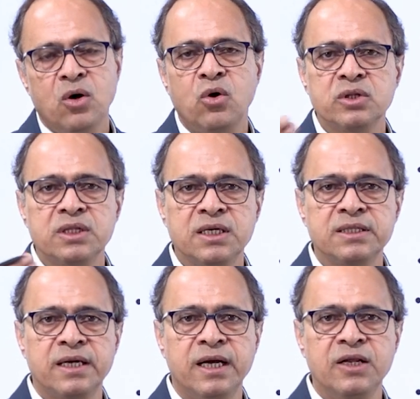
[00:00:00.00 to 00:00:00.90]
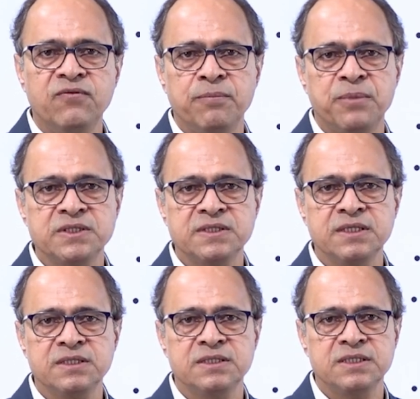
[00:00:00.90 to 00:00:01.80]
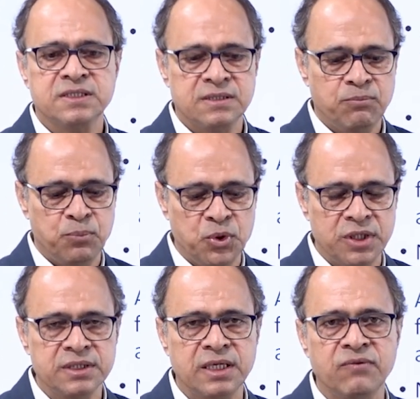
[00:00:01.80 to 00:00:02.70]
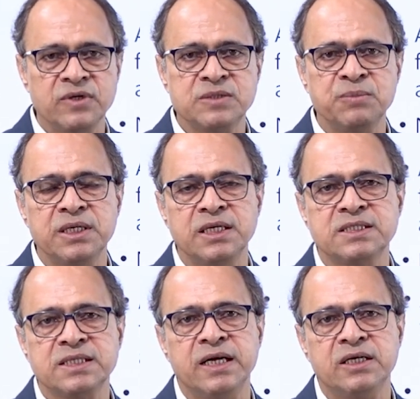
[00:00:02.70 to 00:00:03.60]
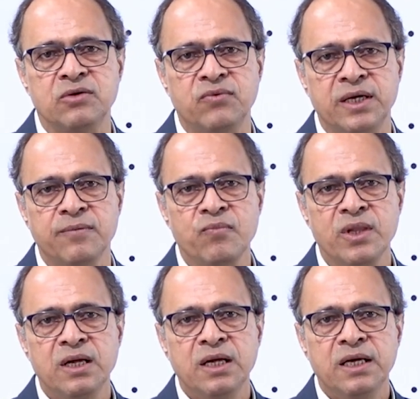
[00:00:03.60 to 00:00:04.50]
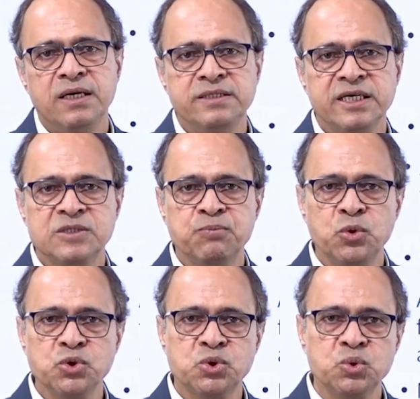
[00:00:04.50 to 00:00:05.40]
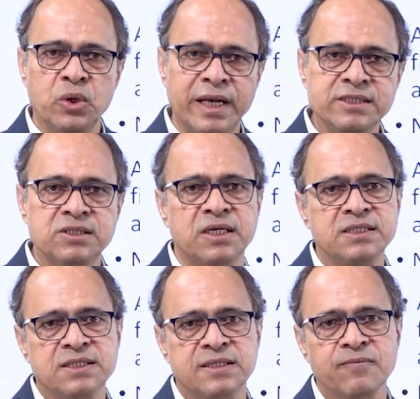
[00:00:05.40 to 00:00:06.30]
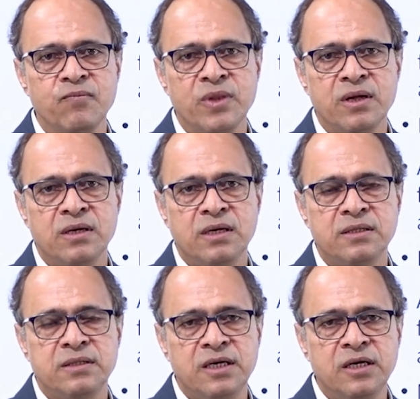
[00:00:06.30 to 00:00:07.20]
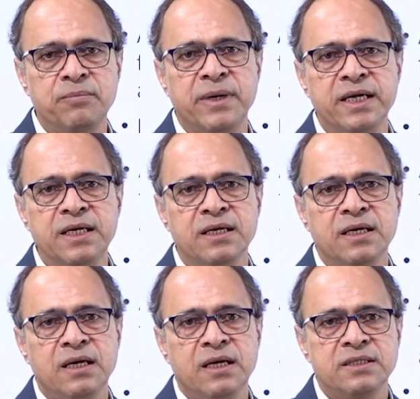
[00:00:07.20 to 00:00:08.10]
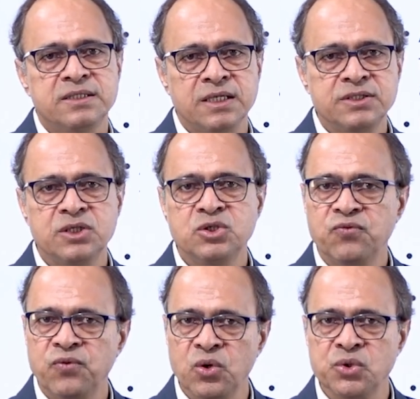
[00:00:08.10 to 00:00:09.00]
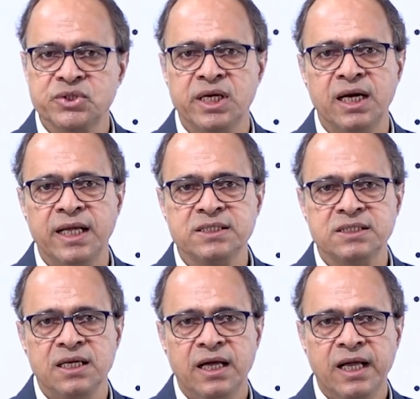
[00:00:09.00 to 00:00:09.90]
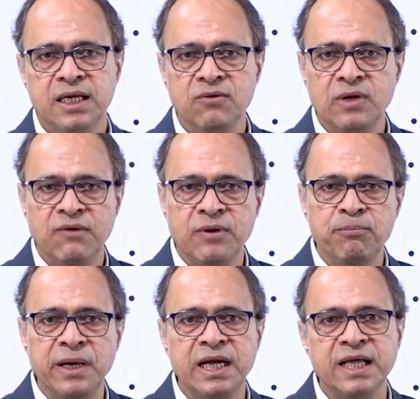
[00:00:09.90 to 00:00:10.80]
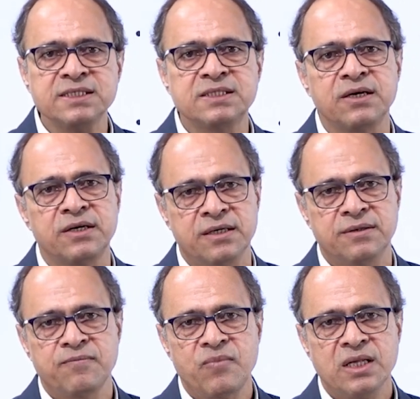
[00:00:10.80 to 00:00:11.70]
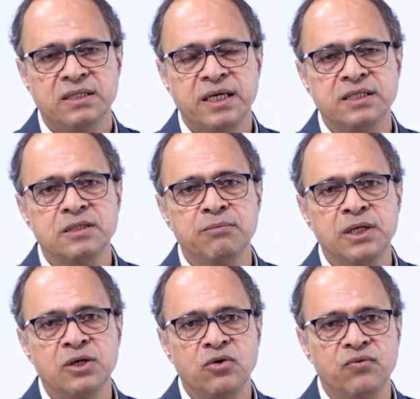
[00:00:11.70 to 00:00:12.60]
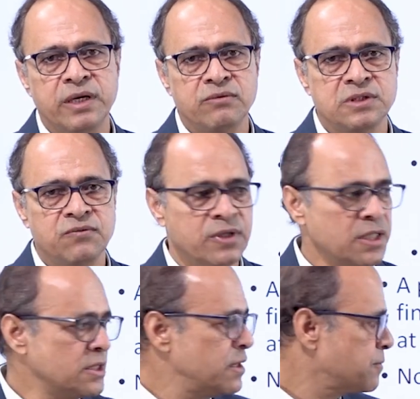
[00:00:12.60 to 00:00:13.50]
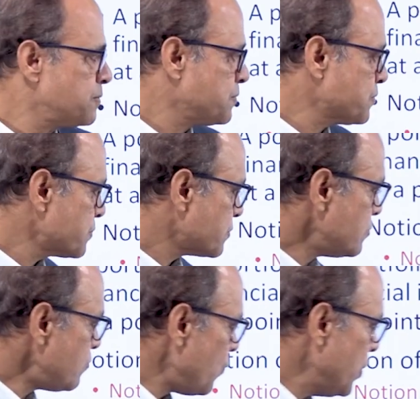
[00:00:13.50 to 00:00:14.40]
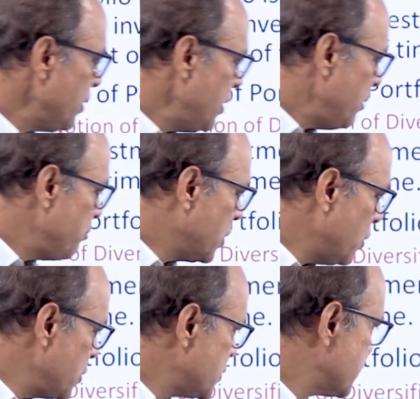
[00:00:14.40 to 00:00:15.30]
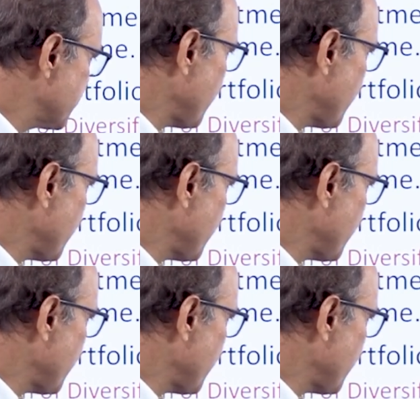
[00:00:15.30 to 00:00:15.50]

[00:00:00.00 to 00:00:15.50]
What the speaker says: On the other hand, if a person is putting the investment in a scattered way, he is exposed to less risk, thereby chances of loss are less and he will have a balanced return. That is the meaning of diversification. Because